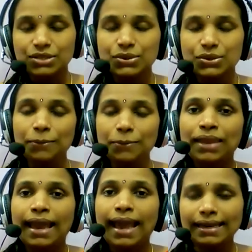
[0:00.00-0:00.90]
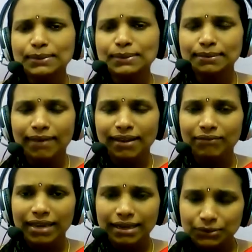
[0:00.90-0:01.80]
So, and also when
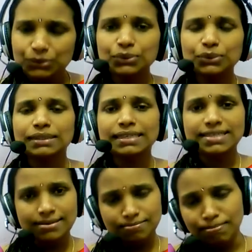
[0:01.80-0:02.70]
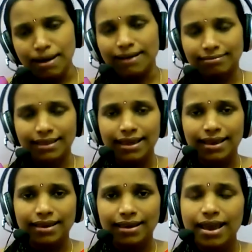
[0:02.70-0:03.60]
we do the
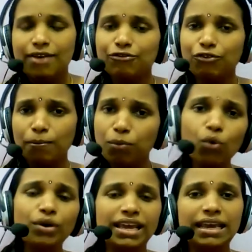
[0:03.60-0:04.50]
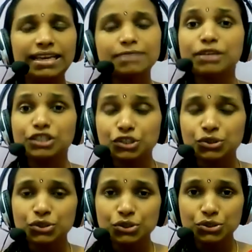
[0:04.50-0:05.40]
bathing, for body, it's better
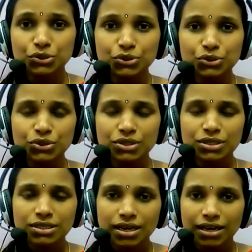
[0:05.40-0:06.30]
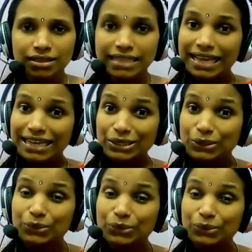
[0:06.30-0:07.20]
to use the
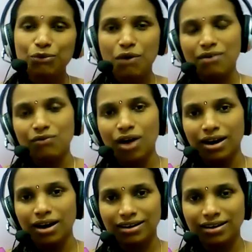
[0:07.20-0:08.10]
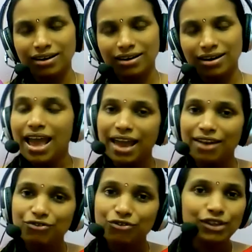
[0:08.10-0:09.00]
lukewarm water,
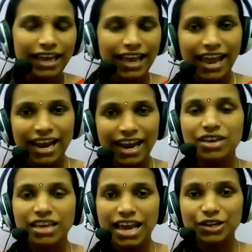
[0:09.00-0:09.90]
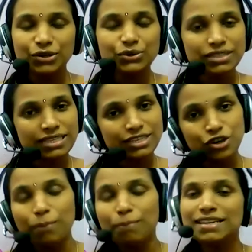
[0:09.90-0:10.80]
and for the head, we can use
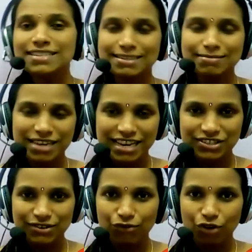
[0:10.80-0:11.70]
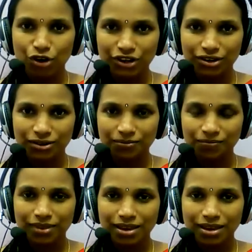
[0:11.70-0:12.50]
the normal temperature water.